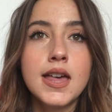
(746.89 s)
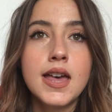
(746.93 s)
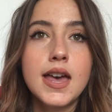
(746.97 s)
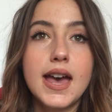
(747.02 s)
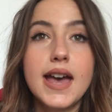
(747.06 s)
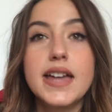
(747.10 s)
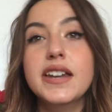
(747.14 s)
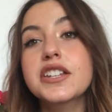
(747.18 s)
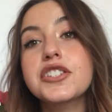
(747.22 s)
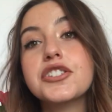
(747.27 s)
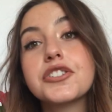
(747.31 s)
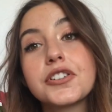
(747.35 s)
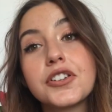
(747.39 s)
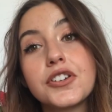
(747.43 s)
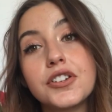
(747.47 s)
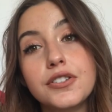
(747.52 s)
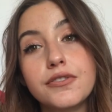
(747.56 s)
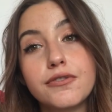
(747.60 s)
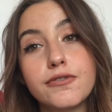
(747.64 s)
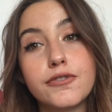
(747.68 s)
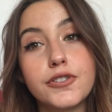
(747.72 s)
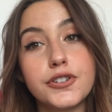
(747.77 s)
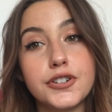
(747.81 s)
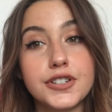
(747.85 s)
And it's
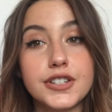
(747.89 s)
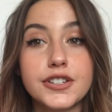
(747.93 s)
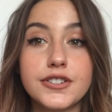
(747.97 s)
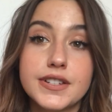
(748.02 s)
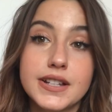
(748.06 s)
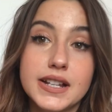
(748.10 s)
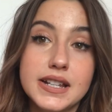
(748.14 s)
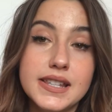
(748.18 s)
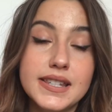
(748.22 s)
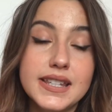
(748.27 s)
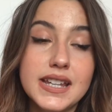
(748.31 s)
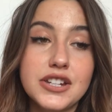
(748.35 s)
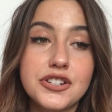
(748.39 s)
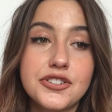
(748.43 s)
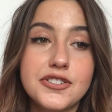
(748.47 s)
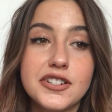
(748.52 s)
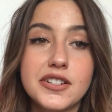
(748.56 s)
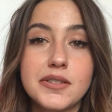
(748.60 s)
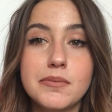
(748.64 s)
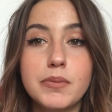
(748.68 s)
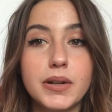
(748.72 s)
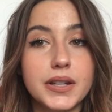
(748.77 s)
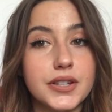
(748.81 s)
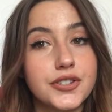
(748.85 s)
good for
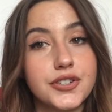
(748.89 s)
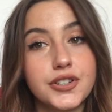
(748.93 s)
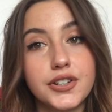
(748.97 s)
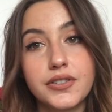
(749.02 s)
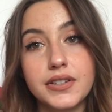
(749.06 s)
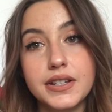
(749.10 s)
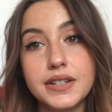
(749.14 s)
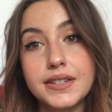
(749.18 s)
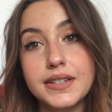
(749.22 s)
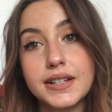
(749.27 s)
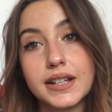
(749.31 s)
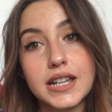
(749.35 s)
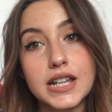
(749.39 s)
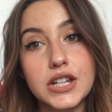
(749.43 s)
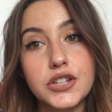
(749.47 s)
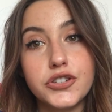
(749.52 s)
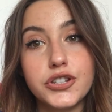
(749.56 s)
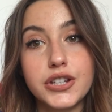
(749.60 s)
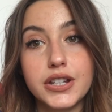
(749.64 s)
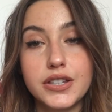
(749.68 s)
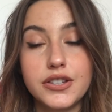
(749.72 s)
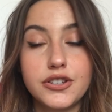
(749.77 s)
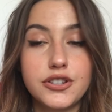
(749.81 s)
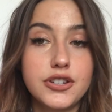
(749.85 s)
socialization, but so is the
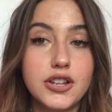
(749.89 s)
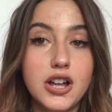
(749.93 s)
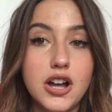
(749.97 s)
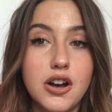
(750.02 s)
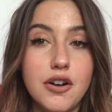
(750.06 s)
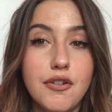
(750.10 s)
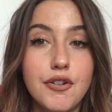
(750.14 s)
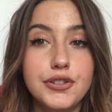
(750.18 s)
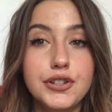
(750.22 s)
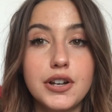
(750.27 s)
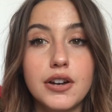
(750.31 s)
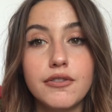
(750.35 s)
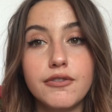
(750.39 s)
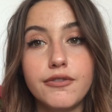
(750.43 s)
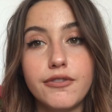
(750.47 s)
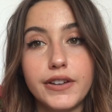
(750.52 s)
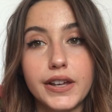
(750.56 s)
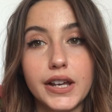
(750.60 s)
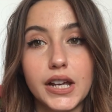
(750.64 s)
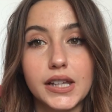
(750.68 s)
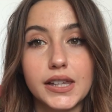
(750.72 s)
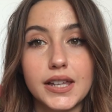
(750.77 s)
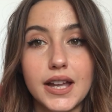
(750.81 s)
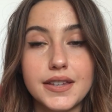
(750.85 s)
kitchen, so don't
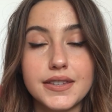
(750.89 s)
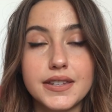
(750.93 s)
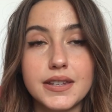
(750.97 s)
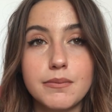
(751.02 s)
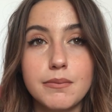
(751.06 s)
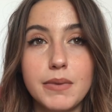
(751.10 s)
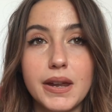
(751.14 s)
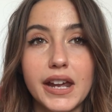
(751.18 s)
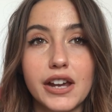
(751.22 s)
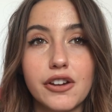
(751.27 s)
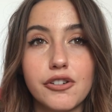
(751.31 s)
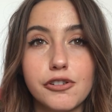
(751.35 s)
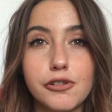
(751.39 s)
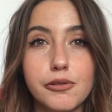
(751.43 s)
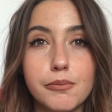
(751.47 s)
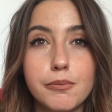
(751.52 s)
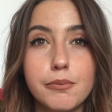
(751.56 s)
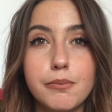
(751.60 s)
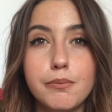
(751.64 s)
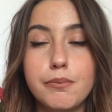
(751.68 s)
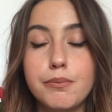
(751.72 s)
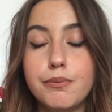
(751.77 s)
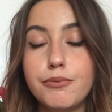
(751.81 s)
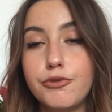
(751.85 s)
think that's a make or
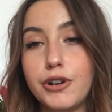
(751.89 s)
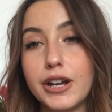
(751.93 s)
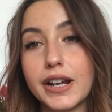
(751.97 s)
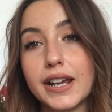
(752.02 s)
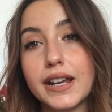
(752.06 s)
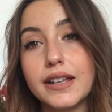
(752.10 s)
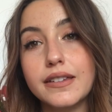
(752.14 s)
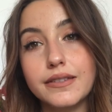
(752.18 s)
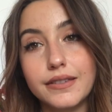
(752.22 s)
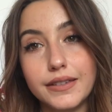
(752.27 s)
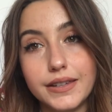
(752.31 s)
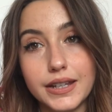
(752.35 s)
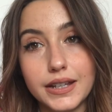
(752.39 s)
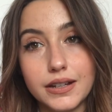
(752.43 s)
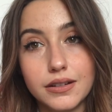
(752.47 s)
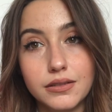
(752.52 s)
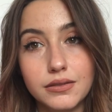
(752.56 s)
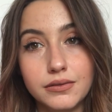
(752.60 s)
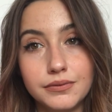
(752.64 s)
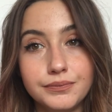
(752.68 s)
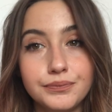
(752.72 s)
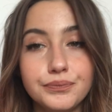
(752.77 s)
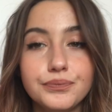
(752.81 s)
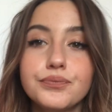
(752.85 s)
break it
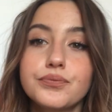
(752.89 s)
deal.